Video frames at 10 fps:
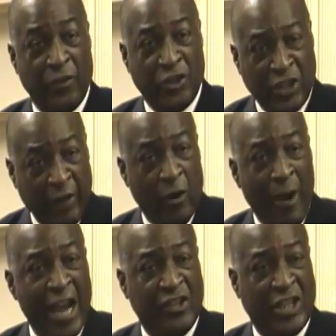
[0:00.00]
for the
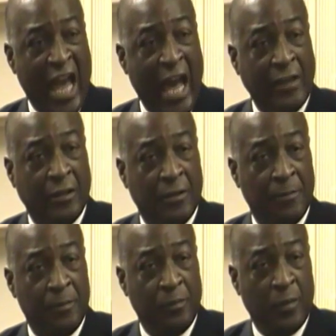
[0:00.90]
Civil Rights
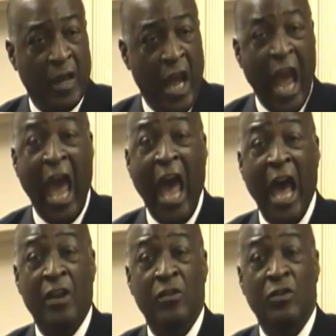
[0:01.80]
Act
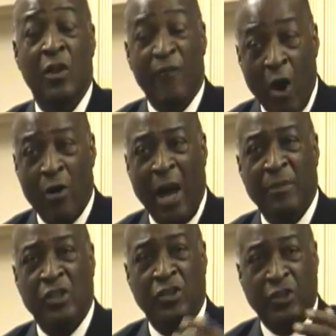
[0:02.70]
and
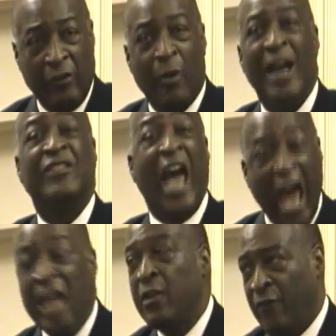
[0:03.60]
the Civil Rights
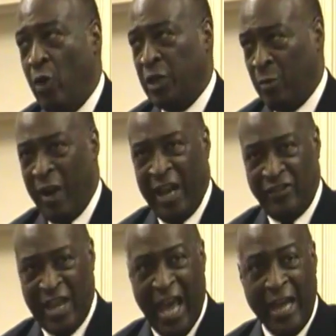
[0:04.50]
and the Voting
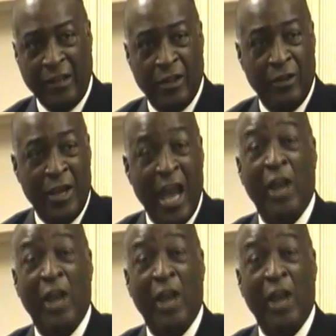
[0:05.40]
Rights Act,